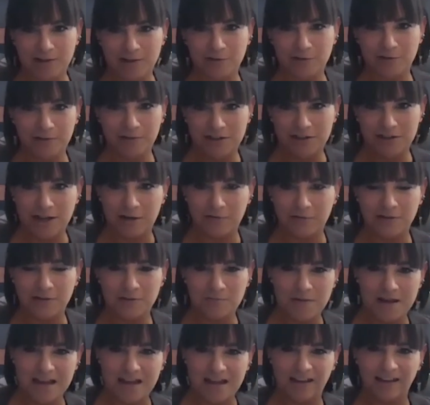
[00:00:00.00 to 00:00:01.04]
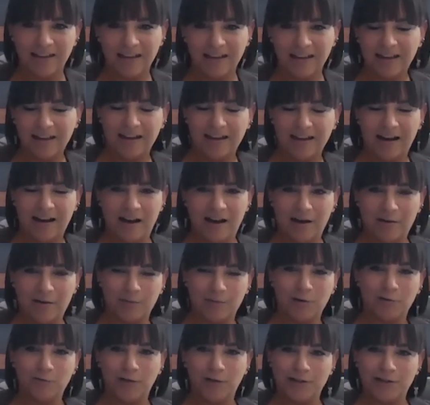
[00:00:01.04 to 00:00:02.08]
to reach out to me,
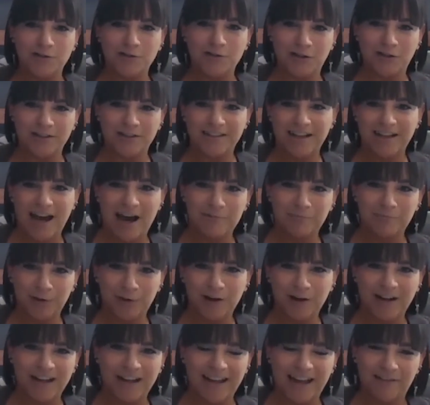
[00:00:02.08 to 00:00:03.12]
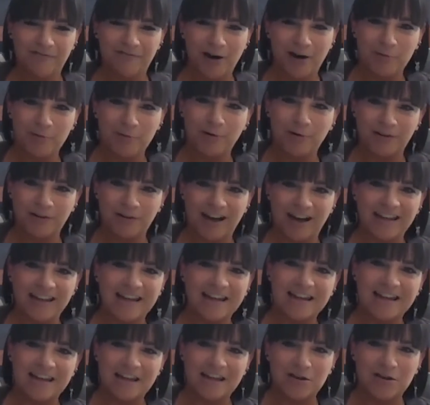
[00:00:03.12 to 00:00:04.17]

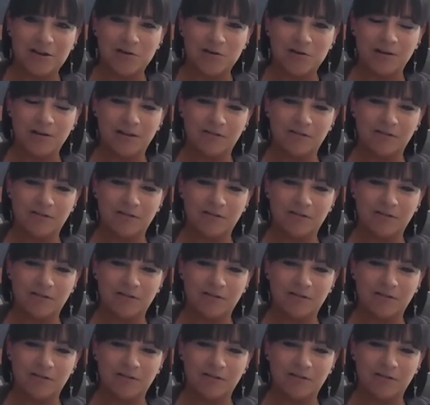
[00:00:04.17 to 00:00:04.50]
rachel.murray@valpo.edu,